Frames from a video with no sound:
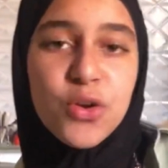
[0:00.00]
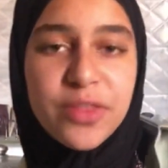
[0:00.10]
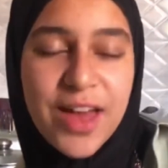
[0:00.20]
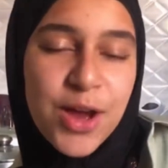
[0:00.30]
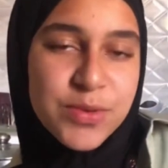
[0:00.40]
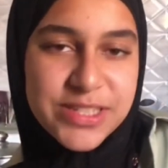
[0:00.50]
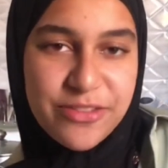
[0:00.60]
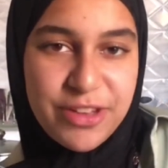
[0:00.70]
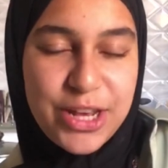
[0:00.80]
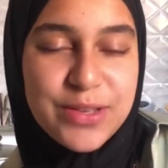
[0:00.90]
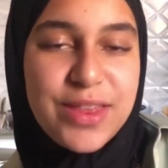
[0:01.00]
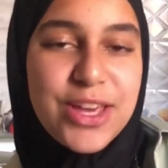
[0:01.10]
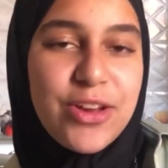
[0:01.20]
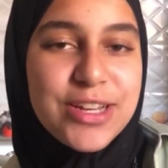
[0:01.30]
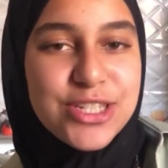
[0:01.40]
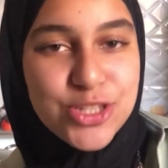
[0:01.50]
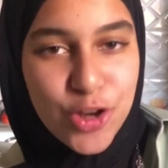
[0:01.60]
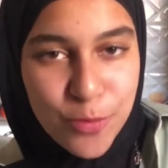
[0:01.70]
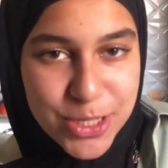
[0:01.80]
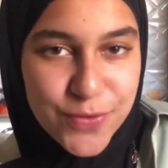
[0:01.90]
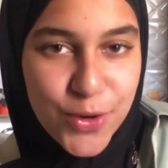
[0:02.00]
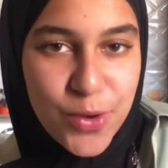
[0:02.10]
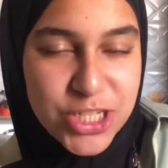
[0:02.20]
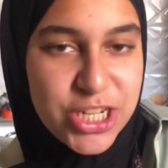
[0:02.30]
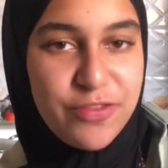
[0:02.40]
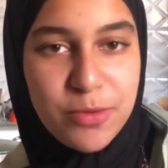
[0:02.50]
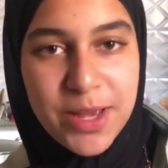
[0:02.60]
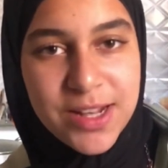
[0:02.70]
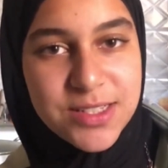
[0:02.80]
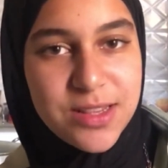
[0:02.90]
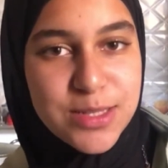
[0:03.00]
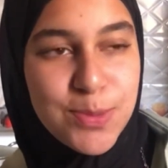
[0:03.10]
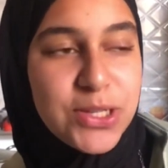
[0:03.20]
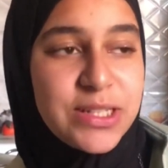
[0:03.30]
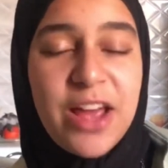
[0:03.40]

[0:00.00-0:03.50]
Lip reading: that was the video. Thank you guys so much for watching. If you made it to this point, I